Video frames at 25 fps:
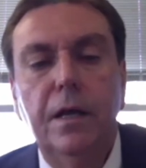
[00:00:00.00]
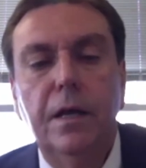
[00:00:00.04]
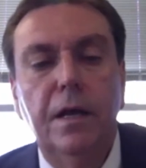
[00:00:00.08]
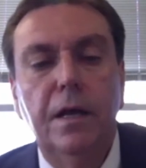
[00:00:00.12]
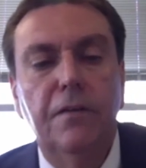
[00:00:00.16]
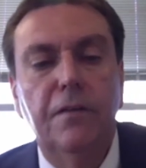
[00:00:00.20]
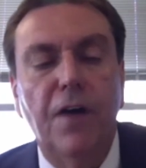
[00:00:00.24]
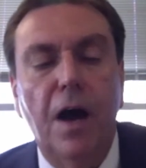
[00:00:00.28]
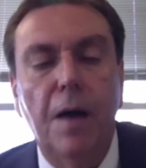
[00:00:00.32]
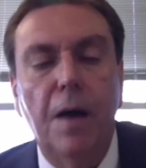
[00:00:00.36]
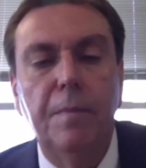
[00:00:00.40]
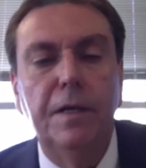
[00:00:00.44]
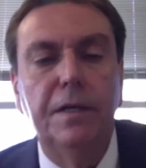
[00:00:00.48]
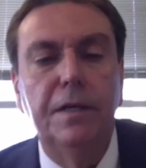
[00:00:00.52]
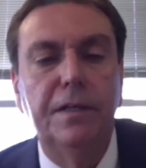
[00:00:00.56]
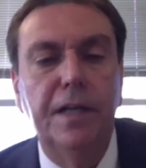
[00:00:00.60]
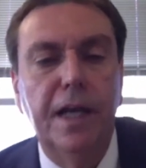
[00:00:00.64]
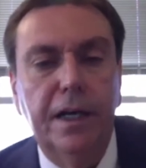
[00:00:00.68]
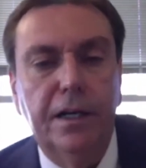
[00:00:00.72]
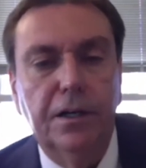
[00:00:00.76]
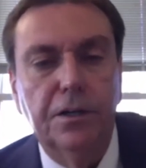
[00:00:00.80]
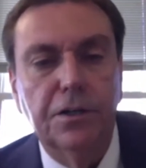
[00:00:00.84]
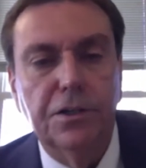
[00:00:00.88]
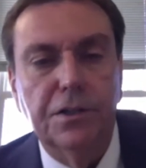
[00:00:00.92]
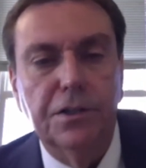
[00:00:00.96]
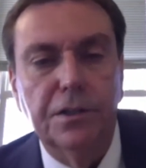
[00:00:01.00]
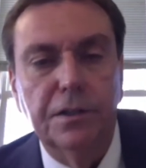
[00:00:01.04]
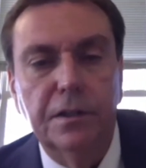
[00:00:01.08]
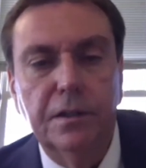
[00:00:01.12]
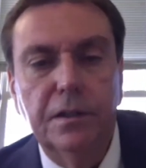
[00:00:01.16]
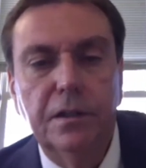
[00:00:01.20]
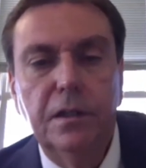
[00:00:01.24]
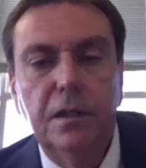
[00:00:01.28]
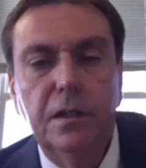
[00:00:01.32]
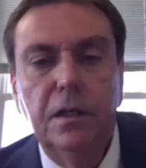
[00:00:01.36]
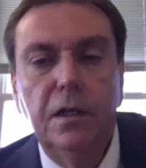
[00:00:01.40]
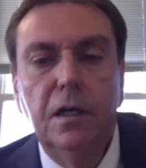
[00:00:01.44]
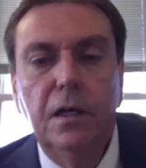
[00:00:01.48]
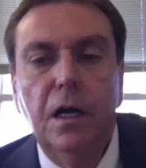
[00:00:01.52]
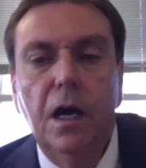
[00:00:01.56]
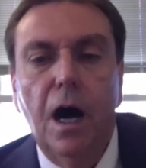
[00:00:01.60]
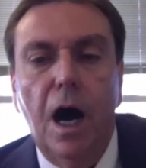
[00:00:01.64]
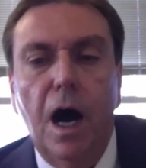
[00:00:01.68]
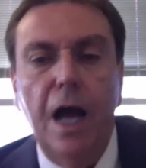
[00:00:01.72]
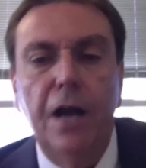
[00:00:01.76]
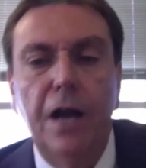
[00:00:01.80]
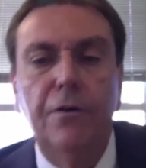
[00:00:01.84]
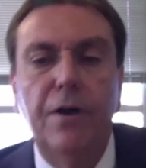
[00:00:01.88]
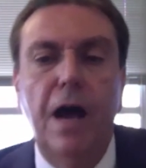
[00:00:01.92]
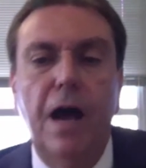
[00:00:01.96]
I'm in Nickerson,
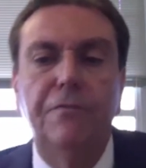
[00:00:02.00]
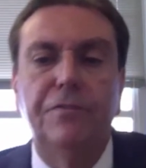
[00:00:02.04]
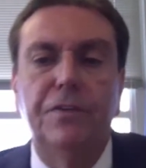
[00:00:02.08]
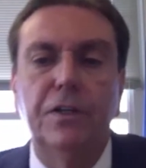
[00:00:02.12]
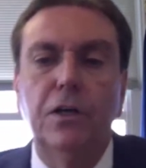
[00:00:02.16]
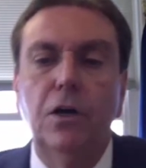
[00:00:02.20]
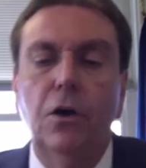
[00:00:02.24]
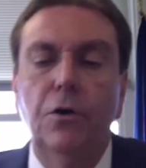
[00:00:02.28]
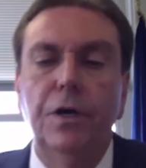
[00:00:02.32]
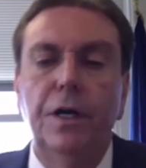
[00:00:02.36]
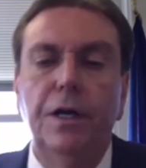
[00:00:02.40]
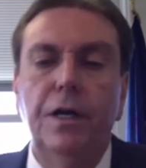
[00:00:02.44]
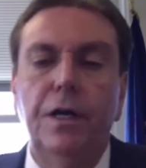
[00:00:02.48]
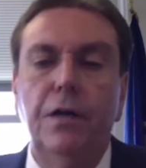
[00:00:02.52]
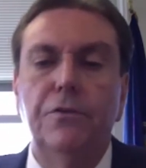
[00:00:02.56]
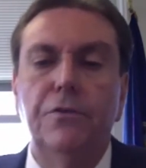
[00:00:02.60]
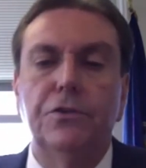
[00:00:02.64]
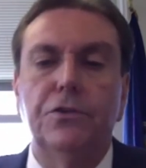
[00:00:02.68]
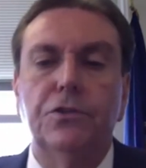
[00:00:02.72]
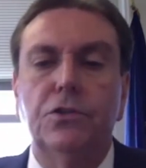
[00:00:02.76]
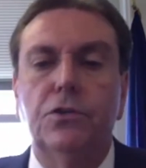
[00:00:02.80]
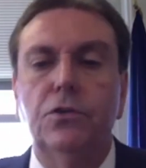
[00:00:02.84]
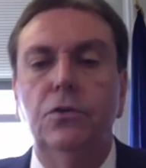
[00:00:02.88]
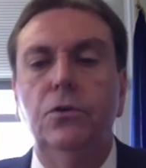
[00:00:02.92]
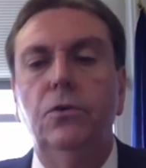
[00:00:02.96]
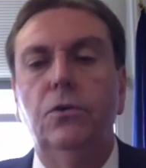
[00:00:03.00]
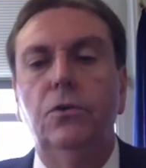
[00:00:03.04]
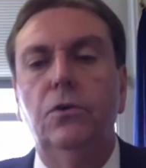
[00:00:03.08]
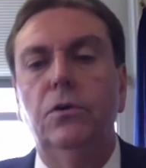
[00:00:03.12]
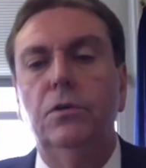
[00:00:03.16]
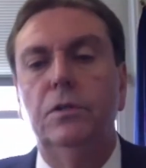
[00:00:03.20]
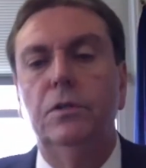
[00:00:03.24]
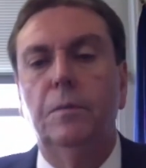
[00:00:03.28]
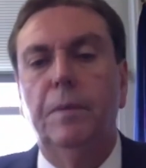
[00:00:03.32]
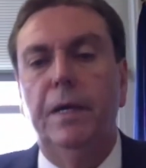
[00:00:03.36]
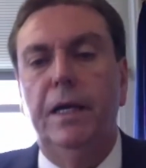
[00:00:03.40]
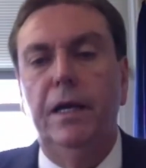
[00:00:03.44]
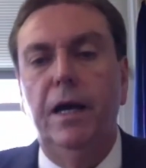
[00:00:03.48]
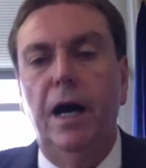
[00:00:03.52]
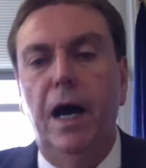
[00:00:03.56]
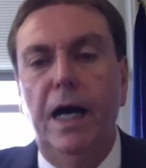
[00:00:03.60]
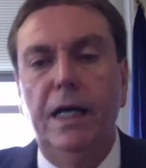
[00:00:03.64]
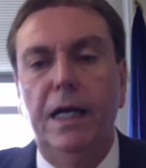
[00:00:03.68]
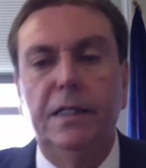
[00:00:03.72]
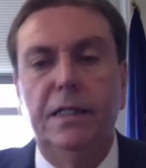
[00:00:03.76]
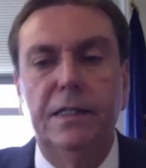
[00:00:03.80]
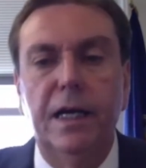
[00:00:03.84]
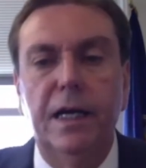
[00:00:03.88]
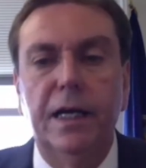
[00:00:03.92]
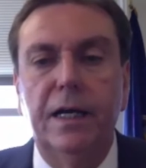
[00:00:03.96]
I don't have to go to another school to be
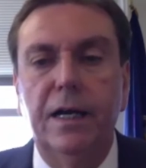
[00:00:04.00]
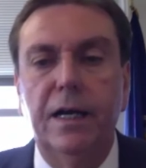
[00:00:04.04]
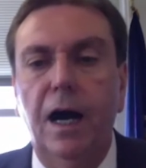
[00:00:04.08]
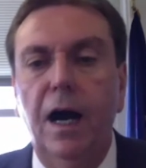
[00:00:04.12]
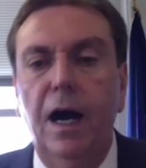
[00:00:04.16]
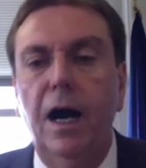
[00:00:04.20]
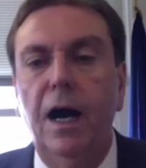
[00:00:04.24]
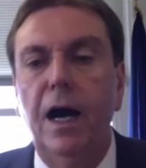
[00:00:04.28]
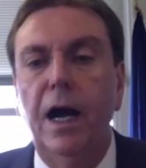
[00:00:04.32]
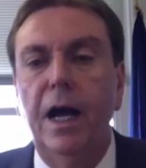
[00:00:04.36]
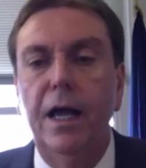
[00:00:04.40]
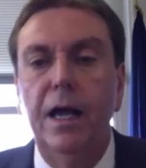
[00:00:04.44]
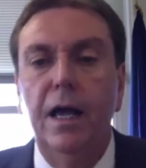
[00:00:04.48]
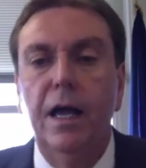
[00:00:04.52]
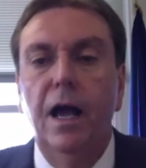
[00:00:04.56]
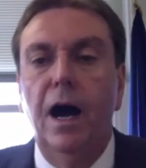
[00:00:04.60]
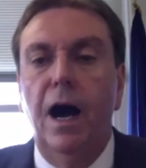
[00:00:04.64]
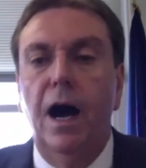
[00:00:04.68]
high-tech high.